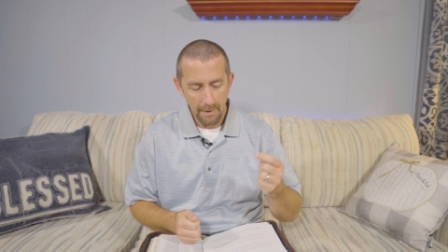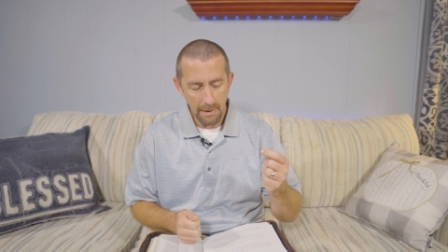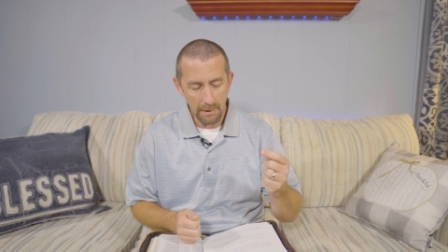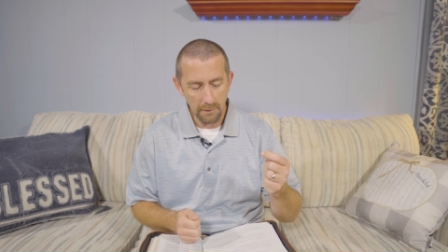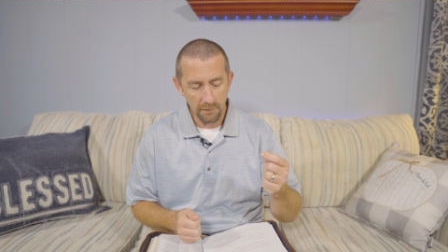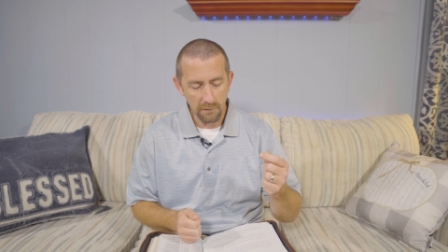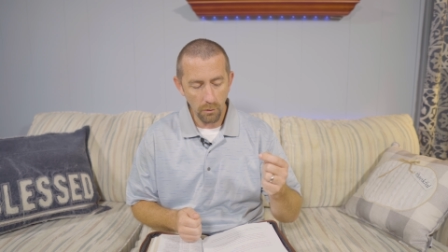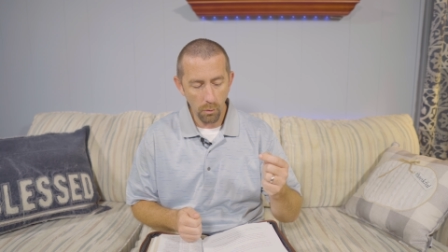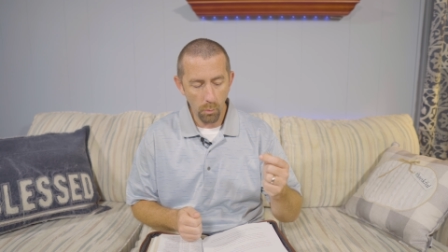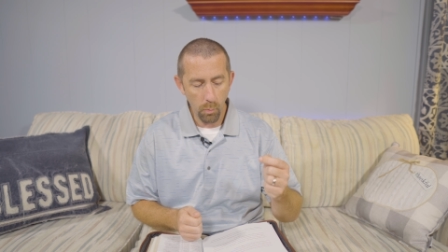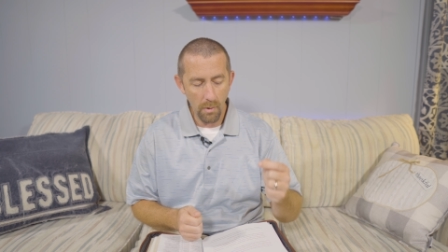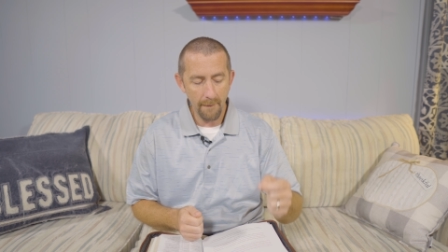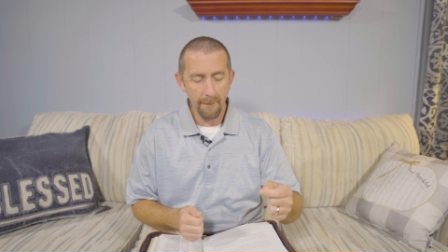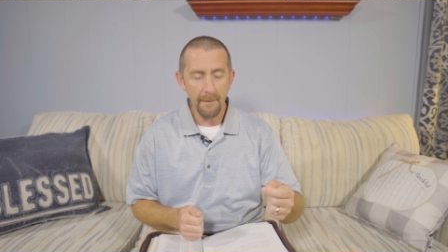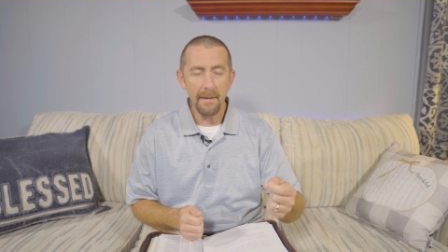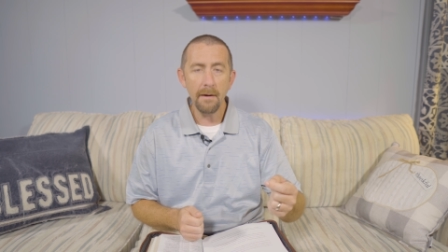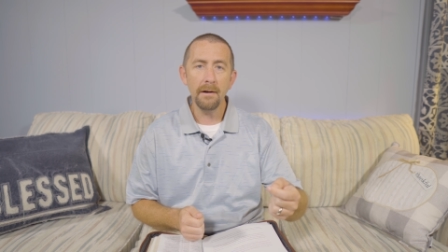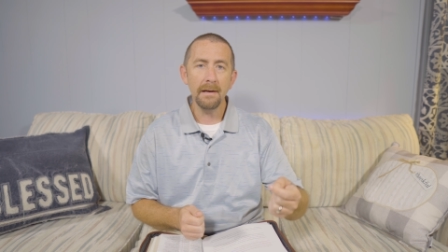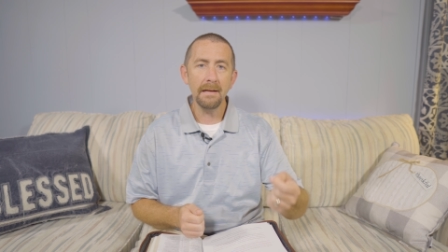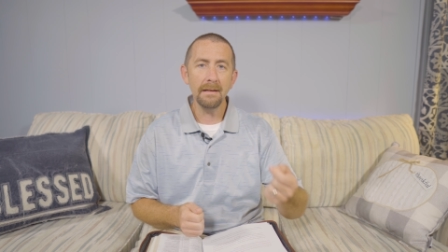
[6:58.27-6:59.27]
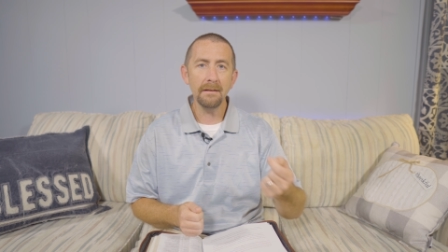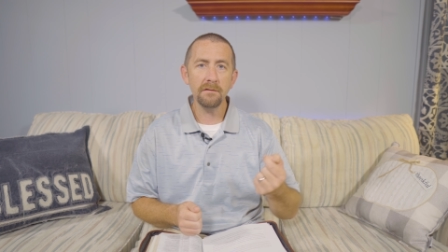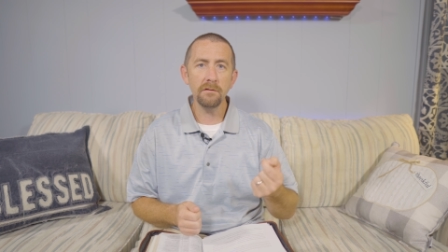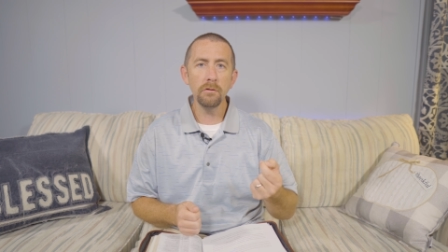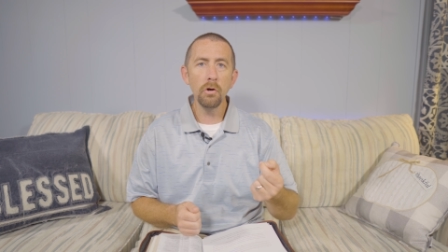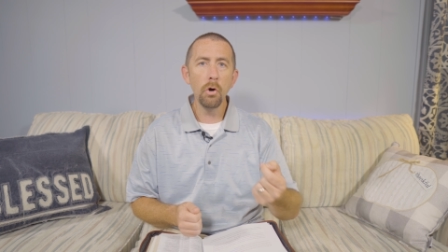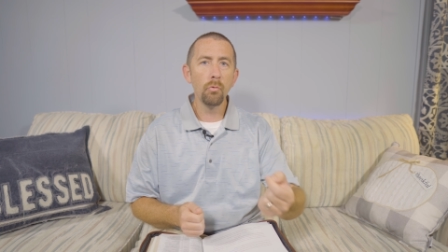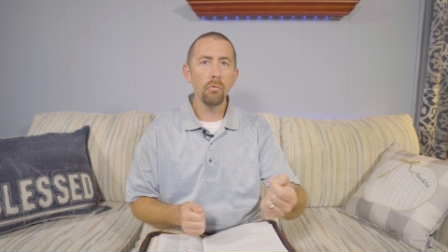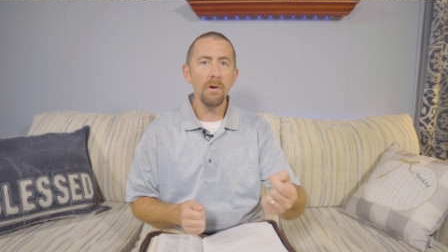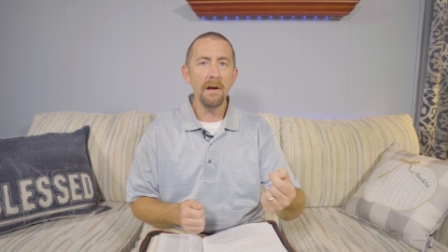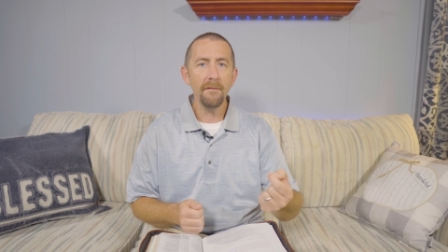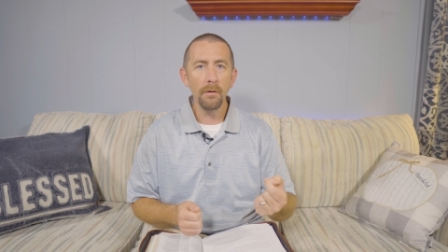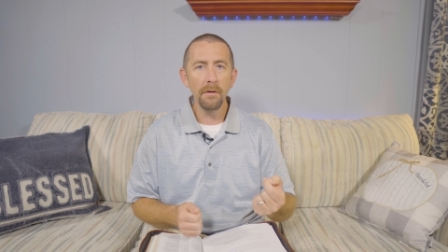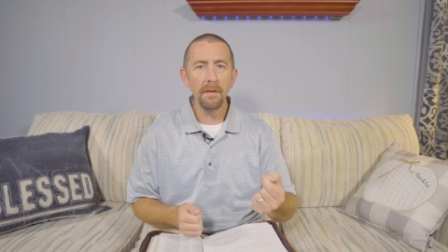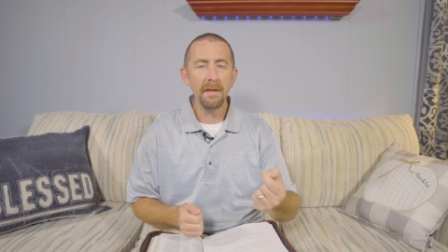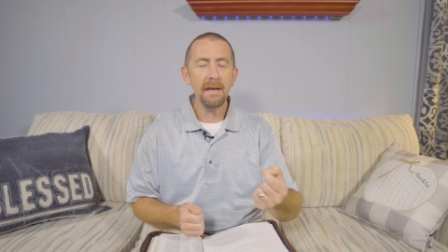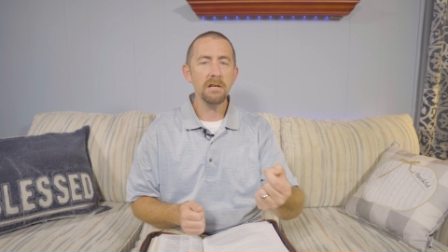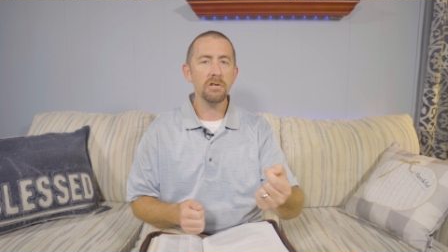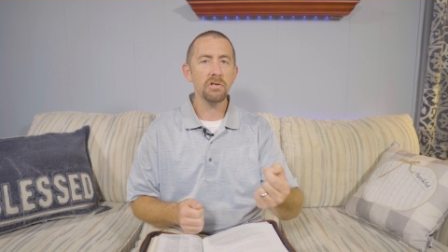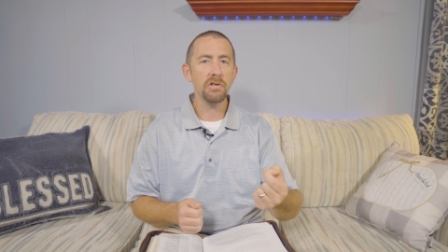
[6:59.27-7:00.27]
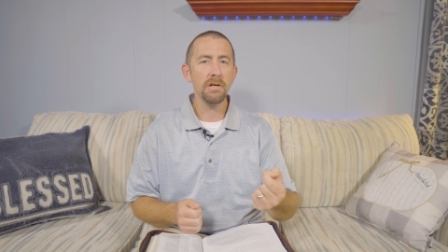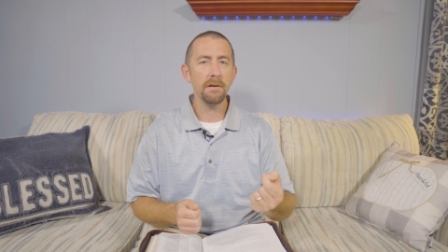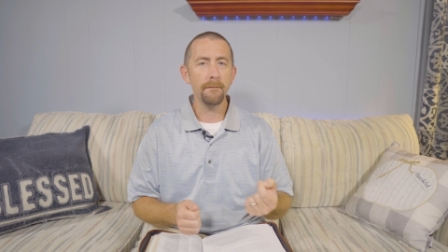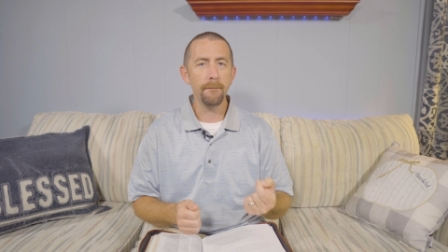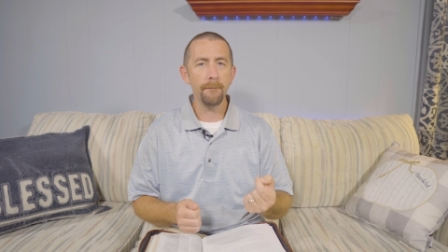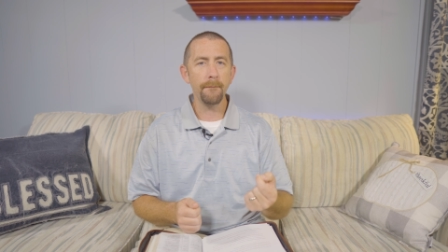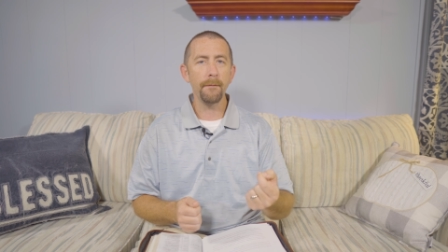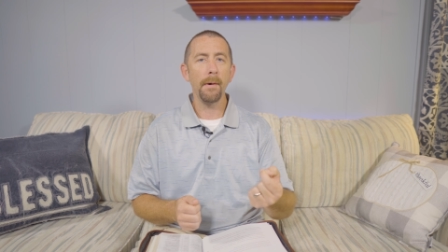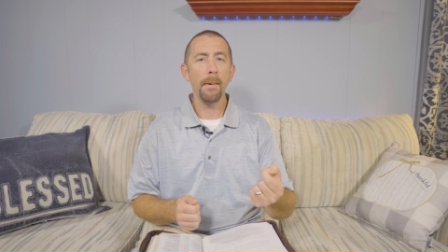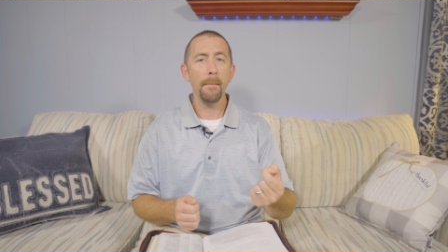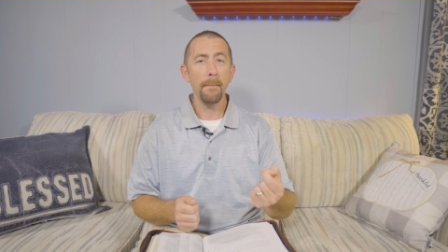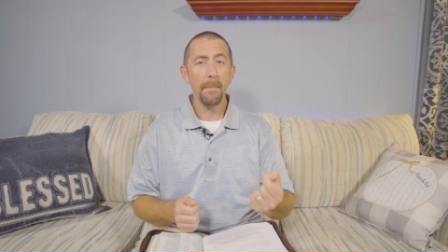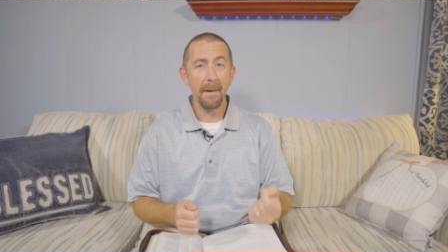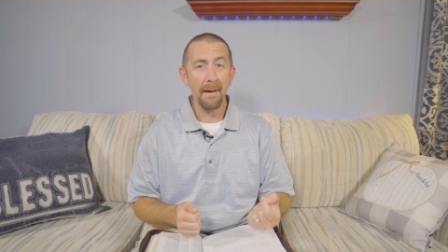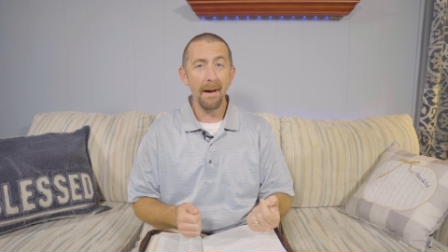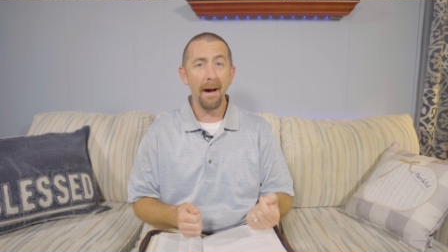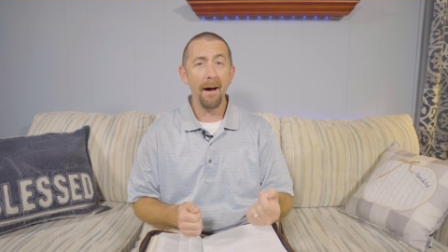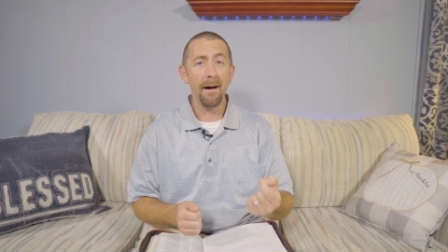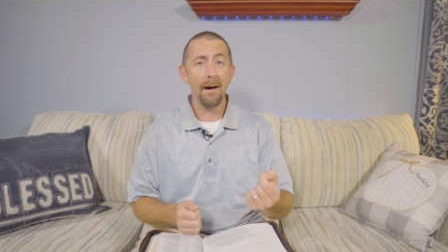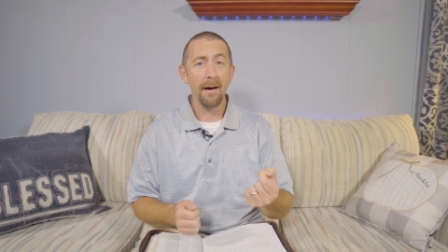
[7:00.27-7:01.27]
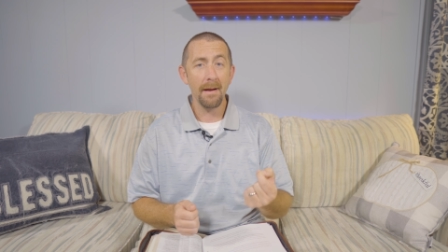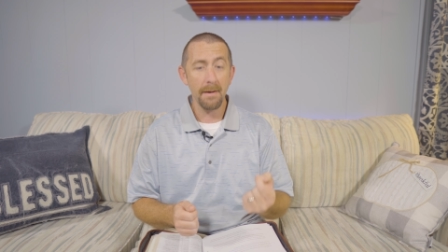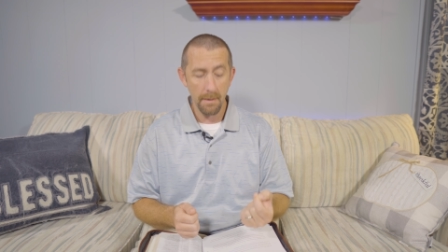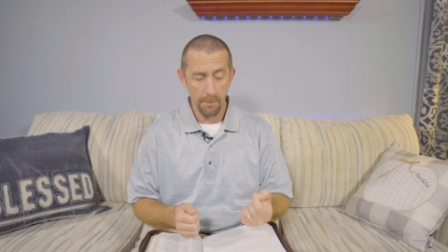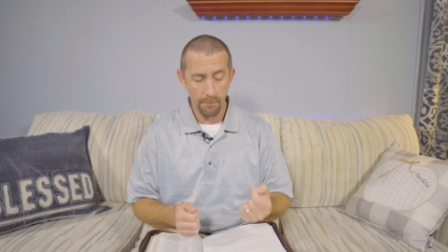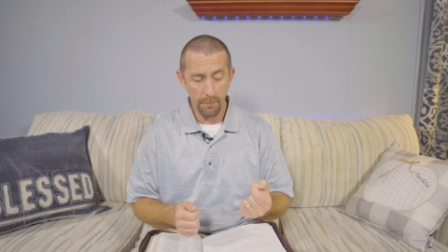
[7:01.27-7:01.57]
And so when there is no revelation from God,